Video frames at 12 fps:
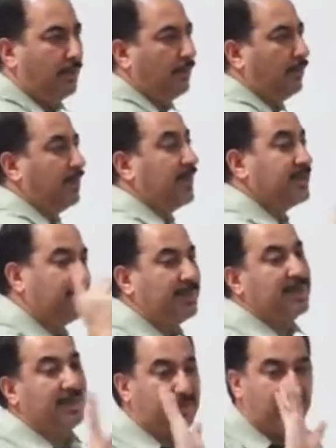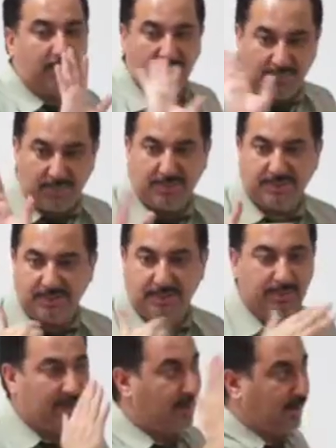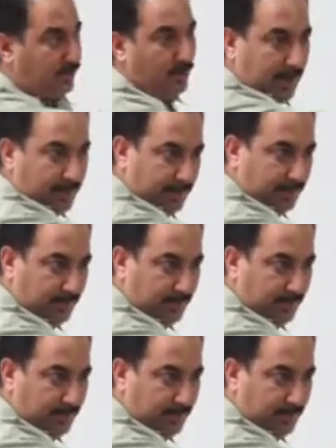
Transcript: with a speed, not velocity, but this way.